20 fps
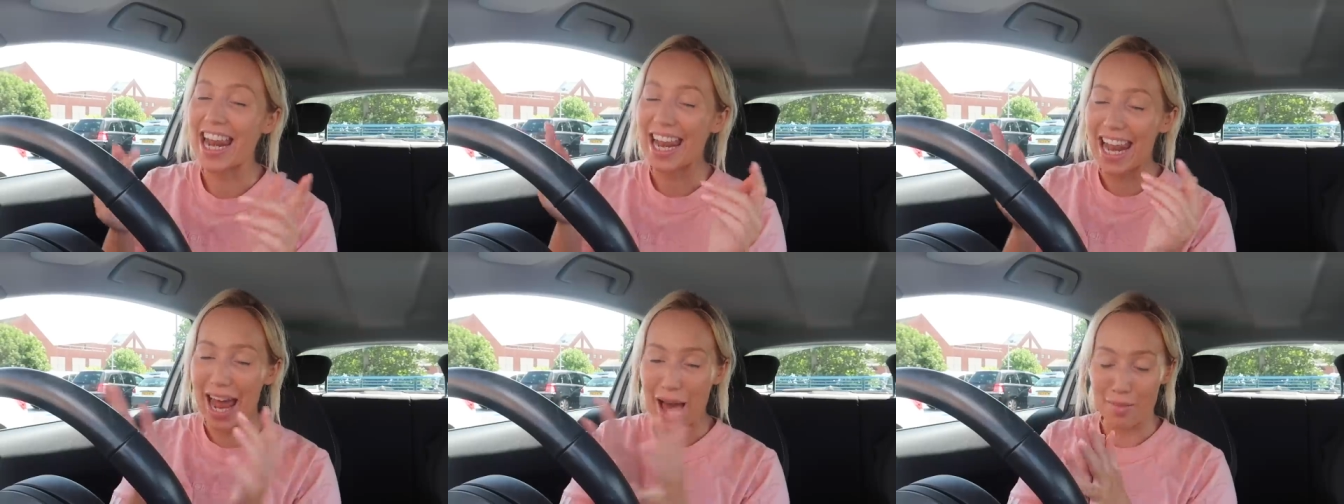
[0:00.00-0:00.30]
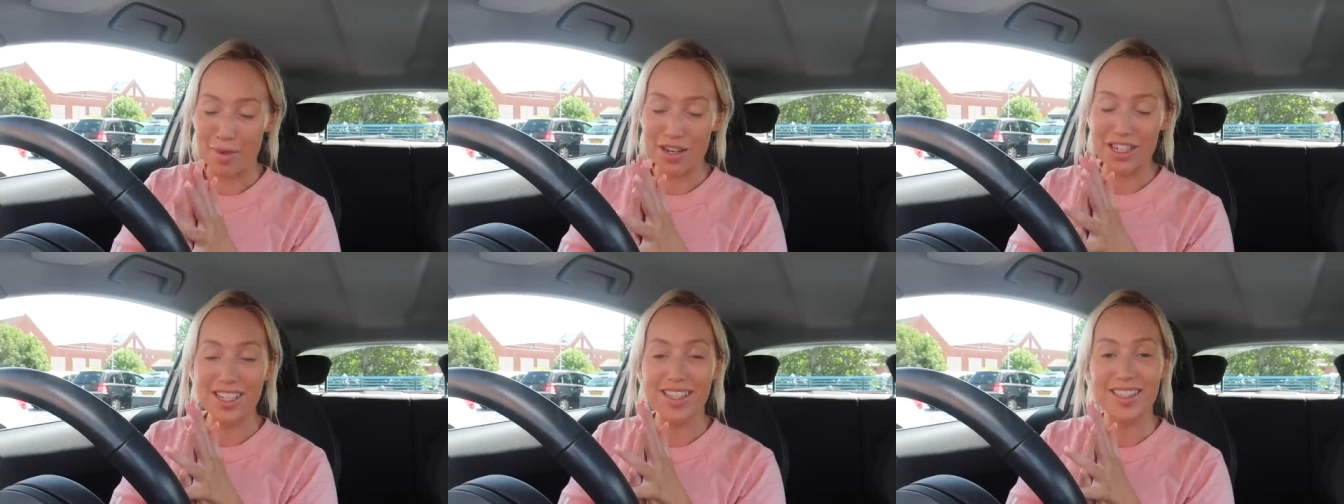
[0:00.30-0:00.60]

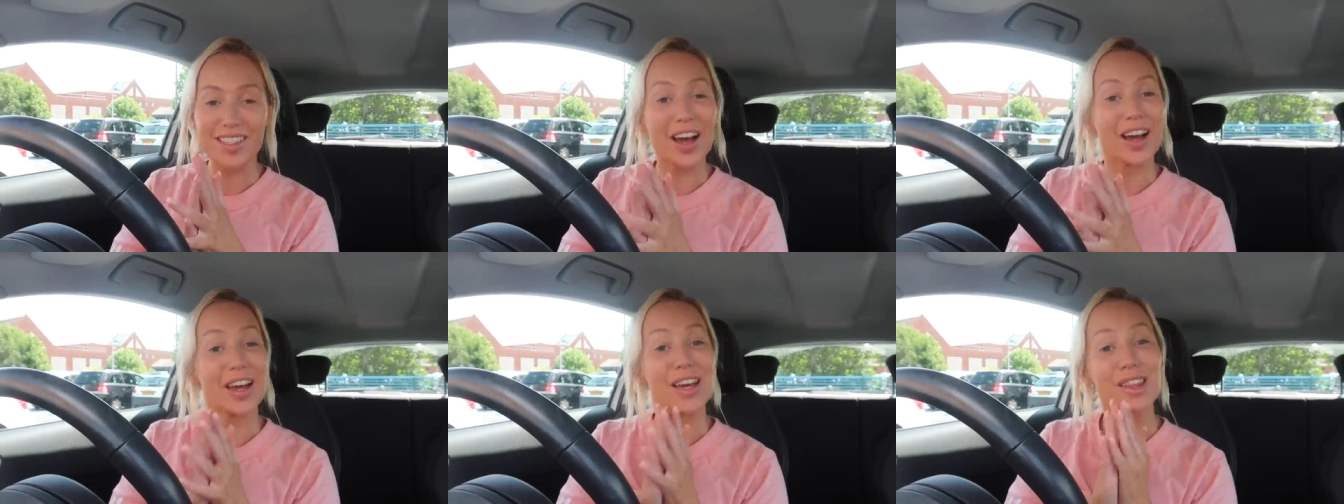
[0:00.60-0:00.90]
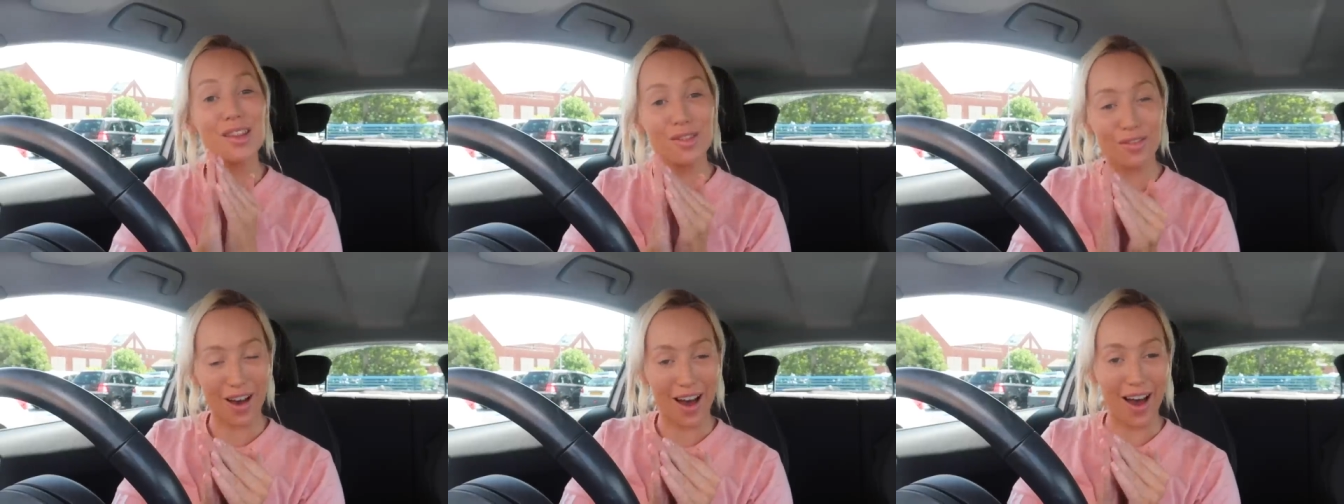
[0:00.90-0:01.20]
let me just tell you
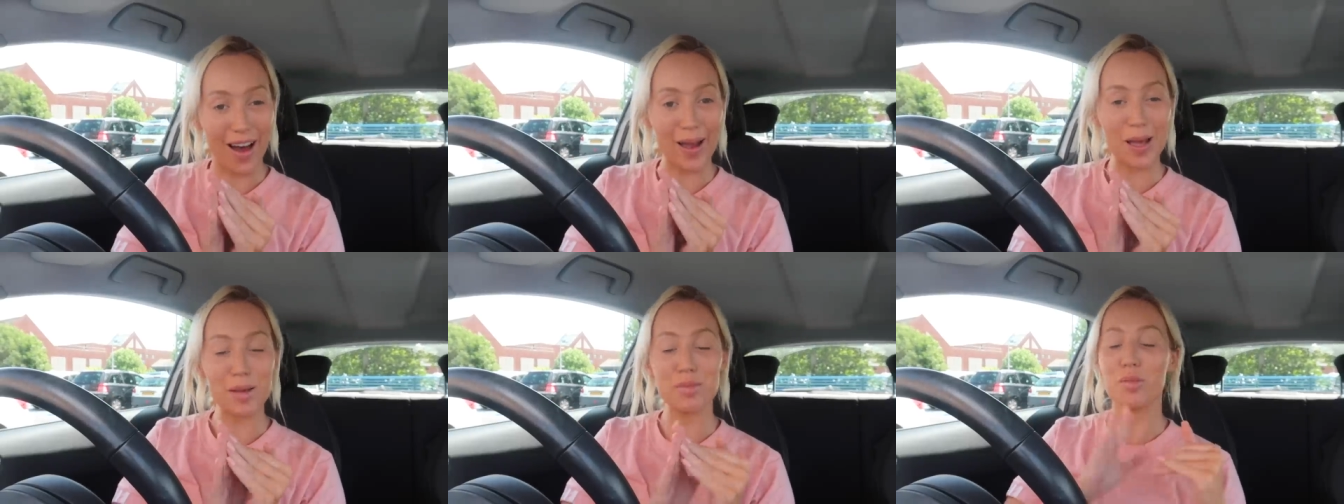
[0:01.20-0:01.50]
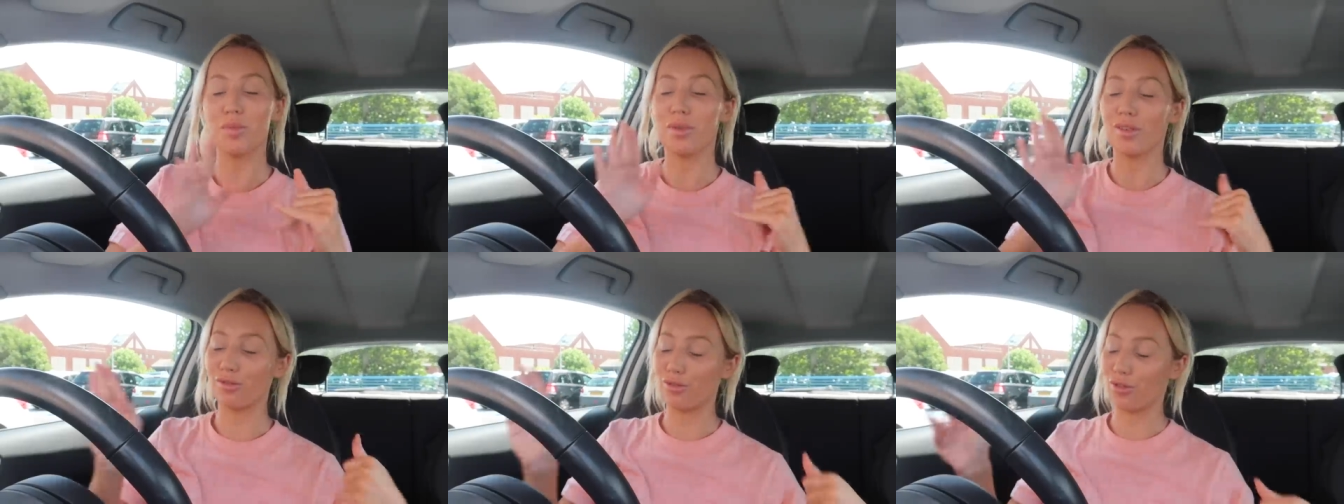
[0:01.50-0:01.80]
the
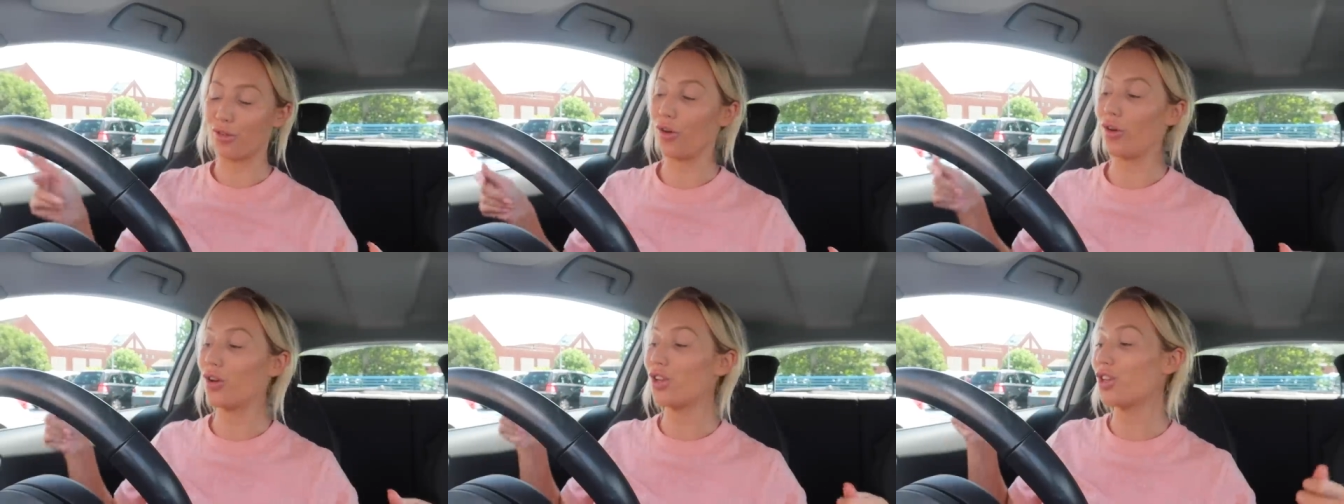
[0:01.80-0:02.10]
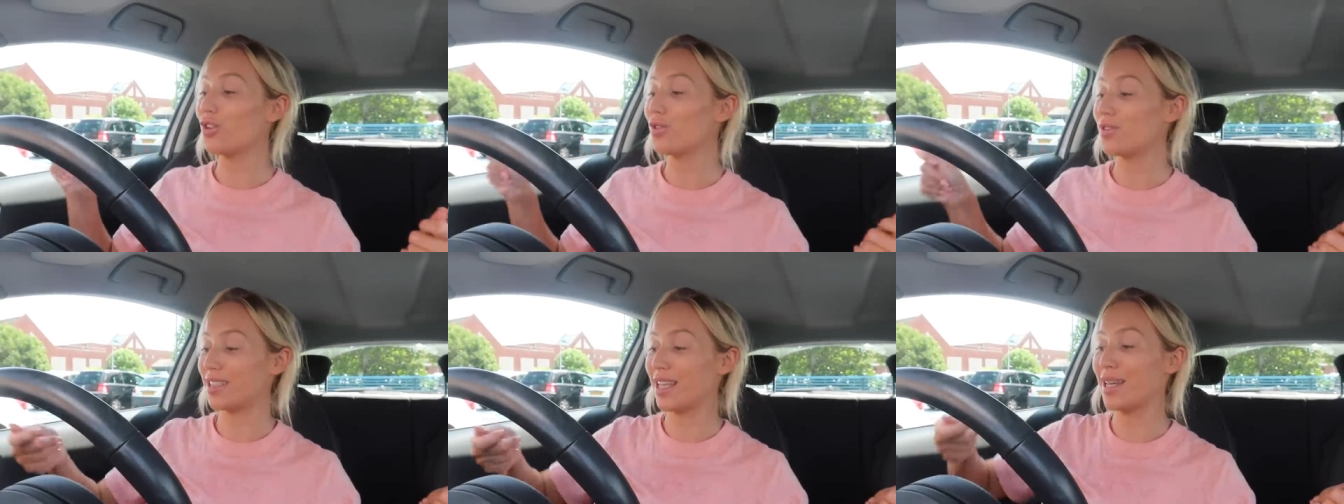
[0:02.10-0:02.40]
vibe before
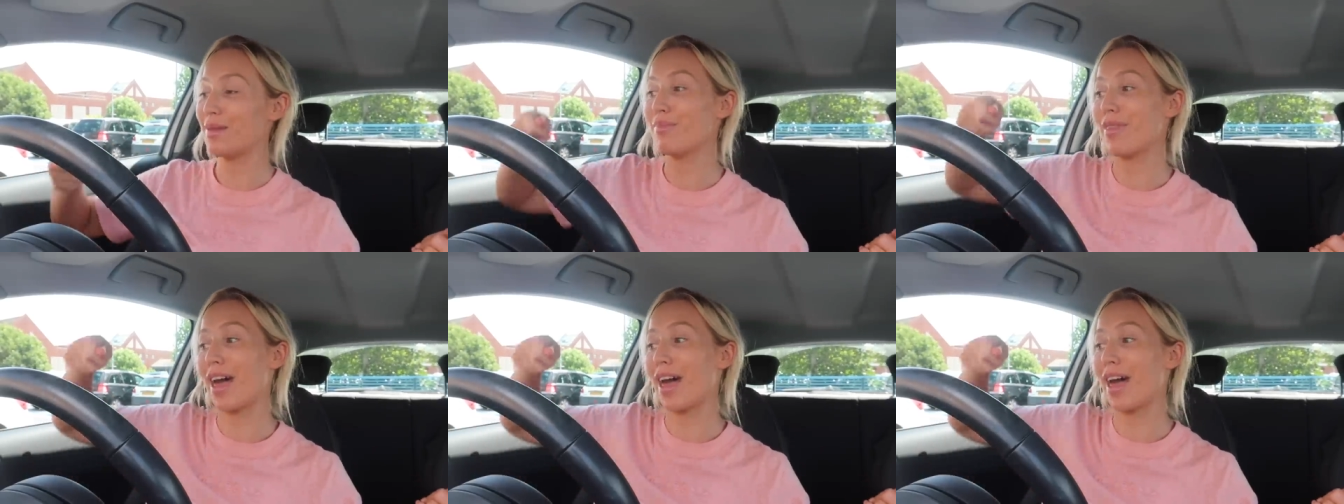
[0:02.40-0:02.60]
you sip